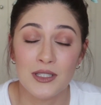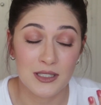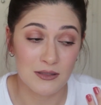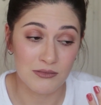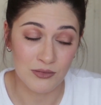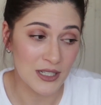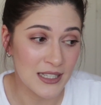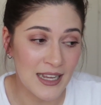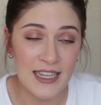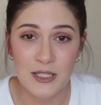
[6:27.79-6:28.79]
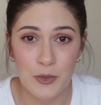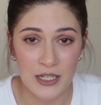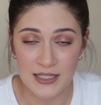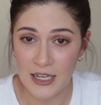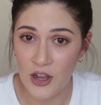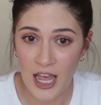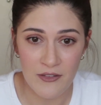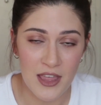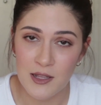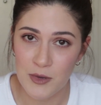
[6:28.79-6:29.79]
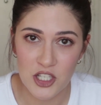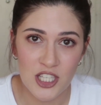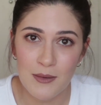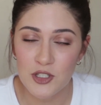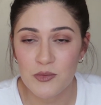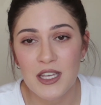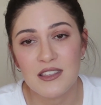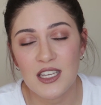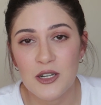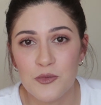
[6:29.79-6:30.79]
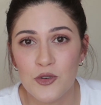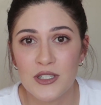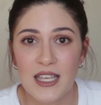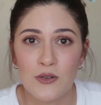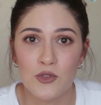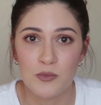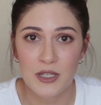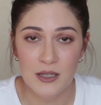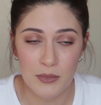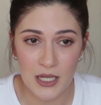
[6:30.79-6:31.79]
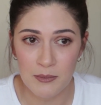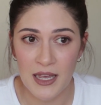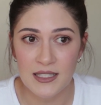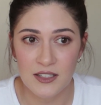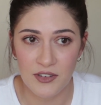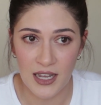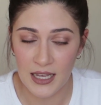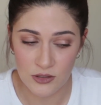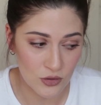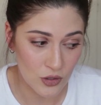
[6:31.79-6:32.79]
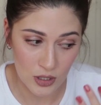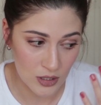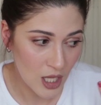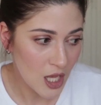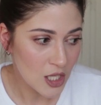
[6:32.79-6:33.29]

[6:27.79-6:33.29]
It's really nice because I don't have that much time to be at the airport and it would be a big mess if I had to call